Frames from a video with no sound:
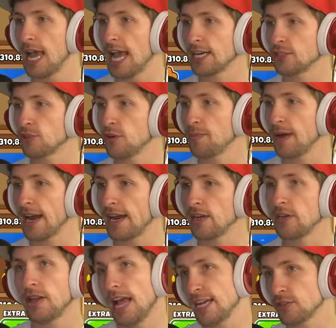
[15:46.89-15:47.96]
Extra
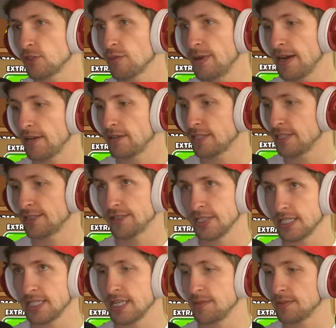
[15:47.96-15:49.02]
panel. Extra panel is still
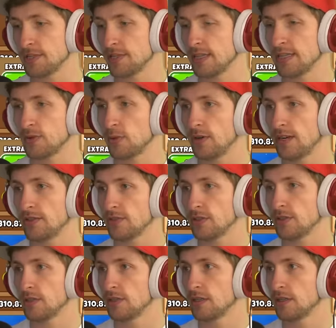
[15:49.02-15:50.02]
the same, so that's whatever.